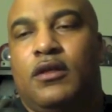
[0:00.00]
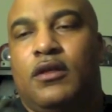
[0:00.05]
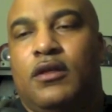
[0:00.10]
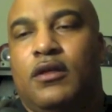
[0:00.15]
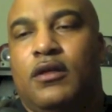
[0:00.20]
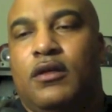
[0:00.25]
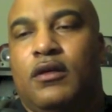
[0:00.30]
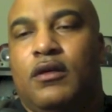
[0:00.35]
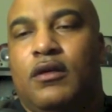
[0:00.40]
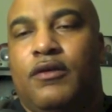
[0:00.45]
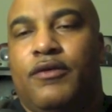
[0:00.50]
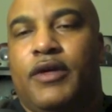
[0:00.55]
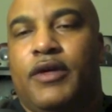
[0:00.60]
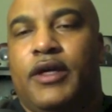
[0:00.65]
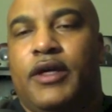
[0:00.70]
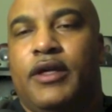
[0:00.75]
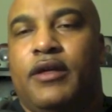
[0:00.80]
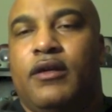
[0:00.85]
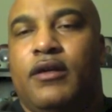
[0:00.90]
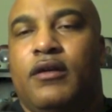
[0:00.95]

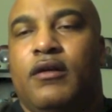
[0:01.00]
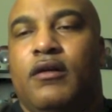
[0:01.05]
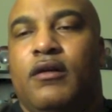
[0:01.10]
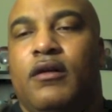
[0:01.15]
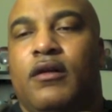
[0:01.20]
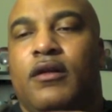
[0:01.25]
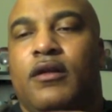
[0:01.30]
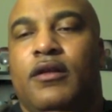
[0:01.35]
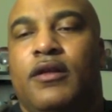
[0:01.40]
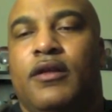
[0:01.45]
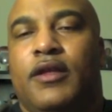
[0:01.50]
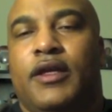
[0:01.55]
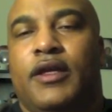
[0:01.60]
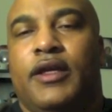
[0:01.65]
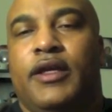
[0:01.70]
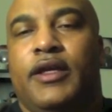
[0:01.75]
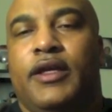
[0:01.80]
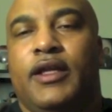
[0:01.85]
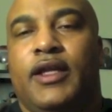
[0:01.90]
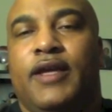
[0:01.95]
Alright, on
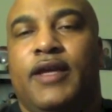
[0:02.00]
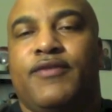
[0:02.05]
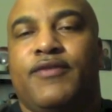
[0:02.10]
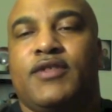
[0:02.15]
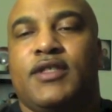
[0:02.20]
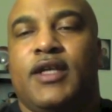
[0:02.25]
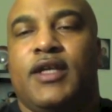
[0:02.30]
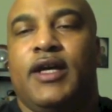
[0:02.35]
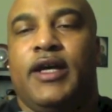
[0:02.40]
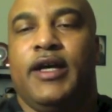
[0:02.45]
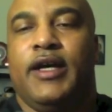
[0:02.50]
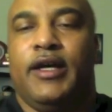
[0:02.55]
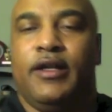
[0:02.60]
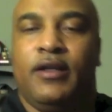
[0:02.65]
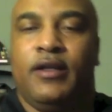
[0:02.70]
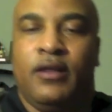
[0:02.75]
the left side,